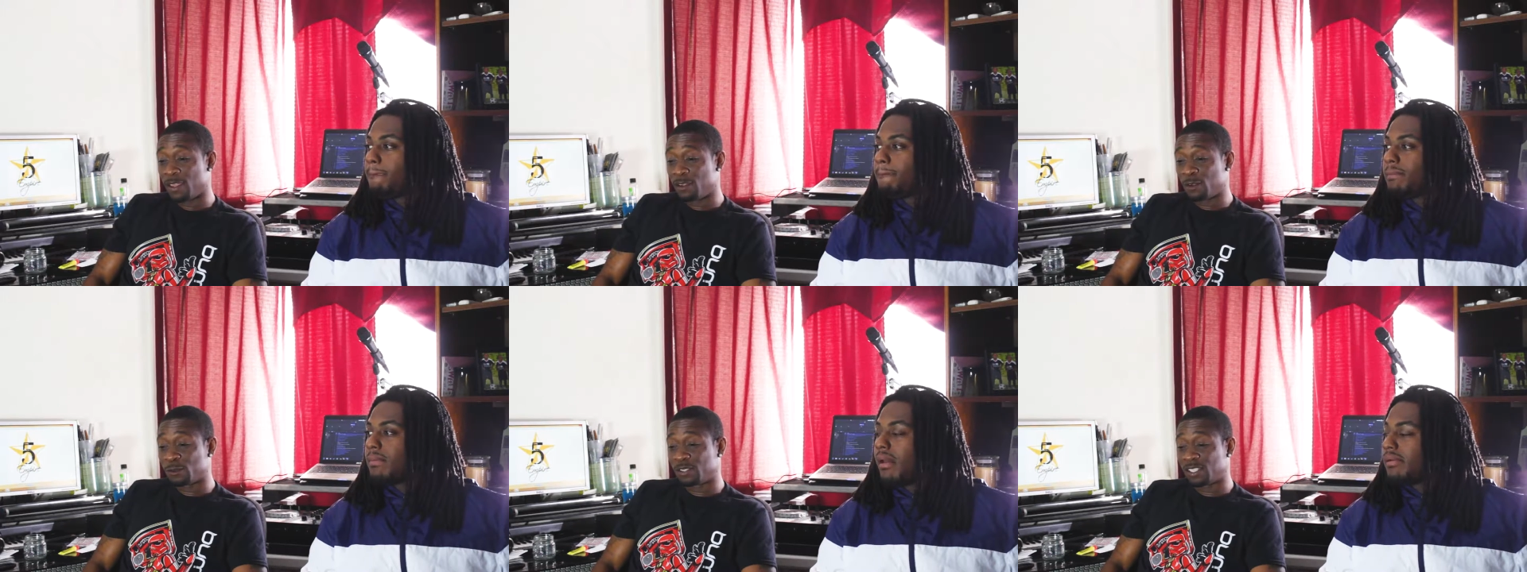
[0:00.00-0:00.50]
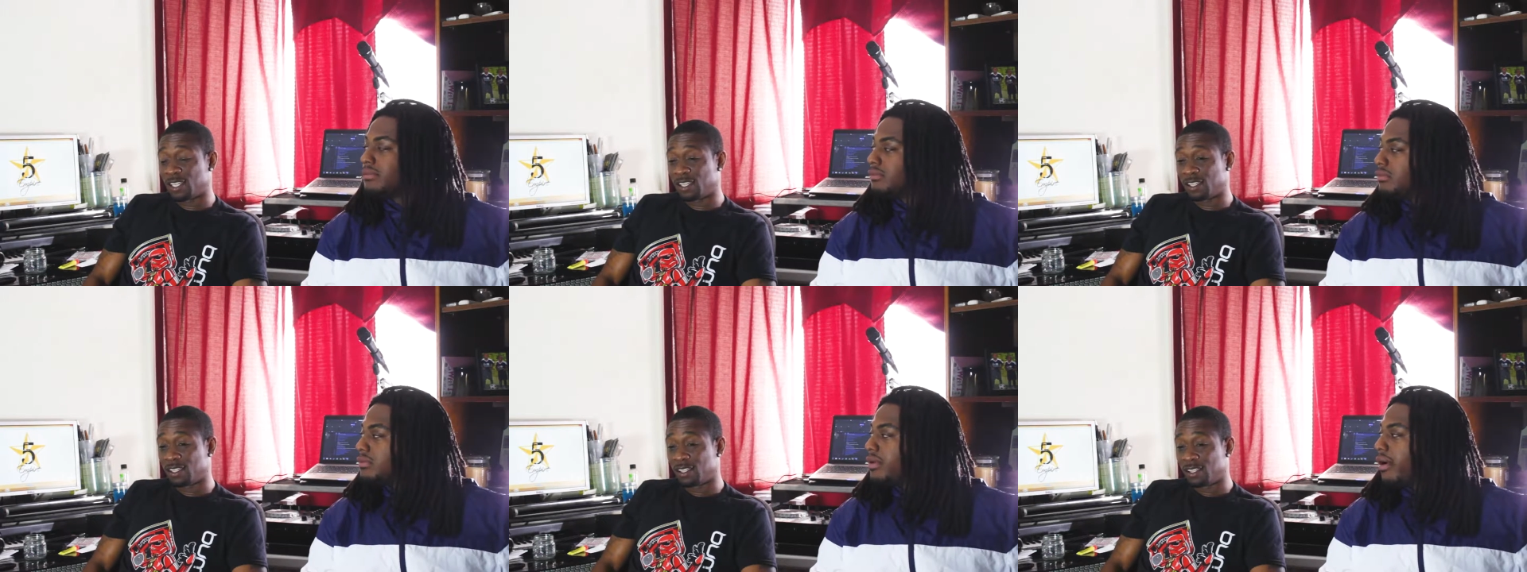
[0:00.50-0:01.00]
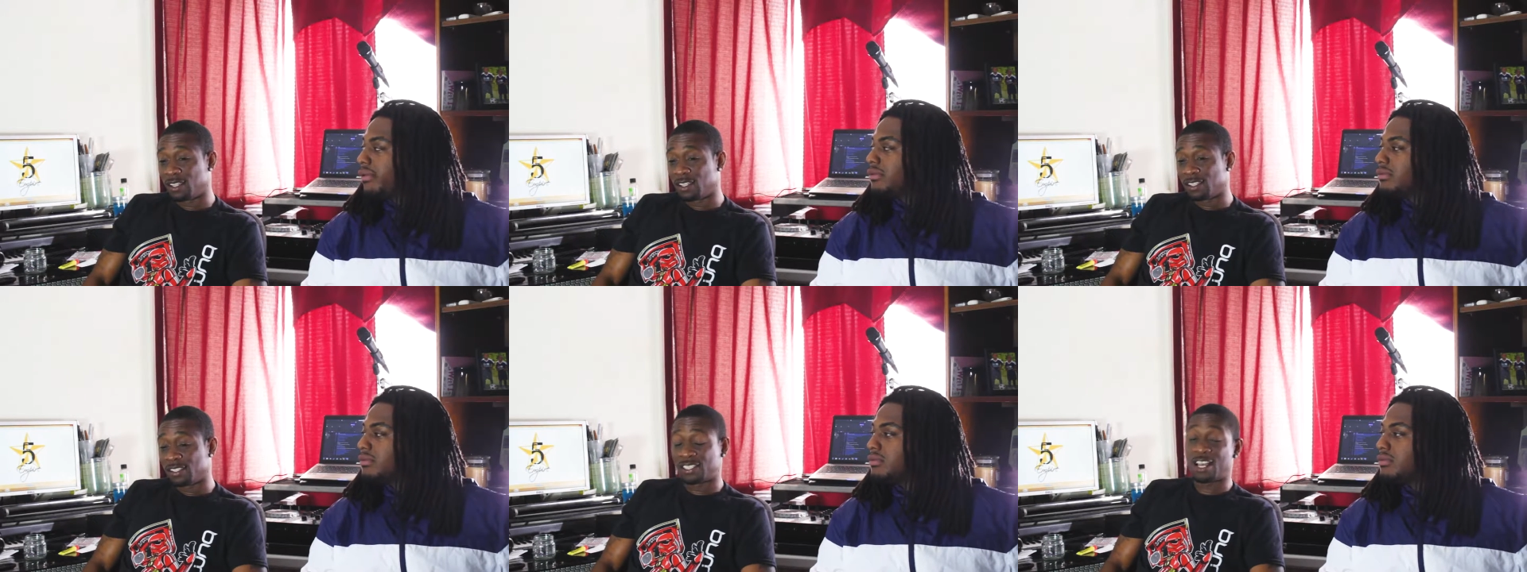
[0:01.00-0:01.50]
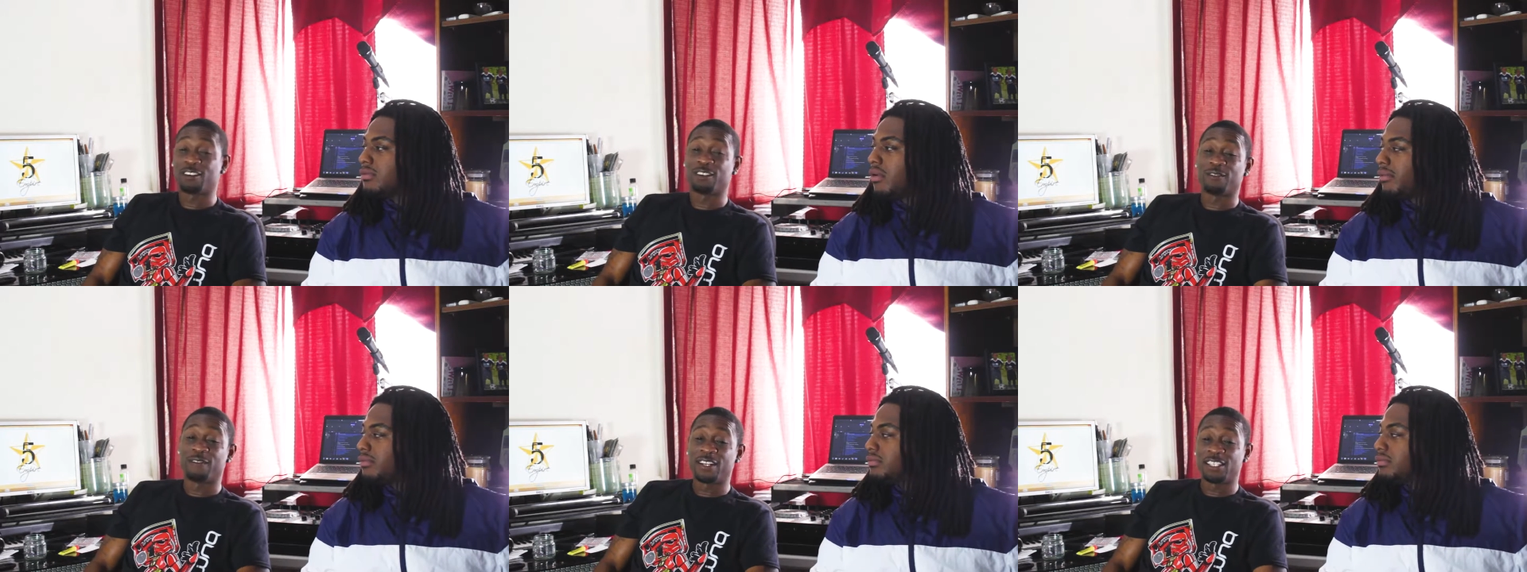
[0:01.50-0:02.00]
Speaker 1: You know what I'm saying? Shout out
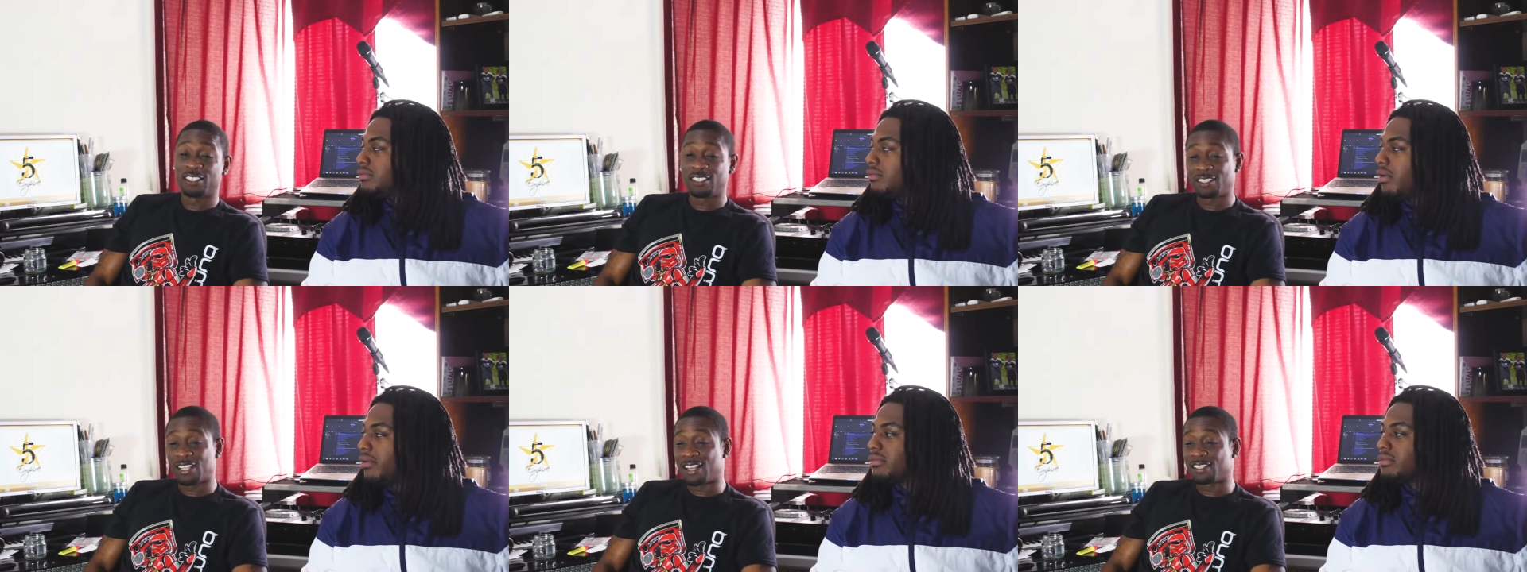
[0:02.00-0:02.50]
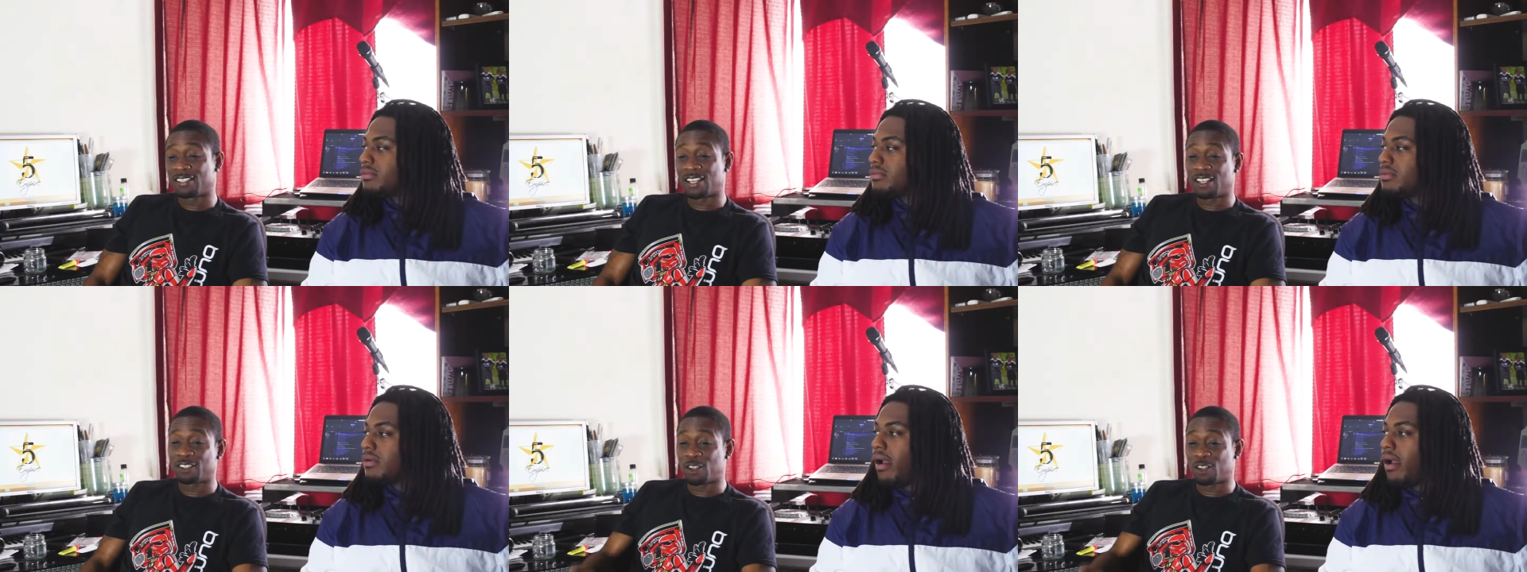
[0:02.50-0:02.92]
to Rennie. She just got signed.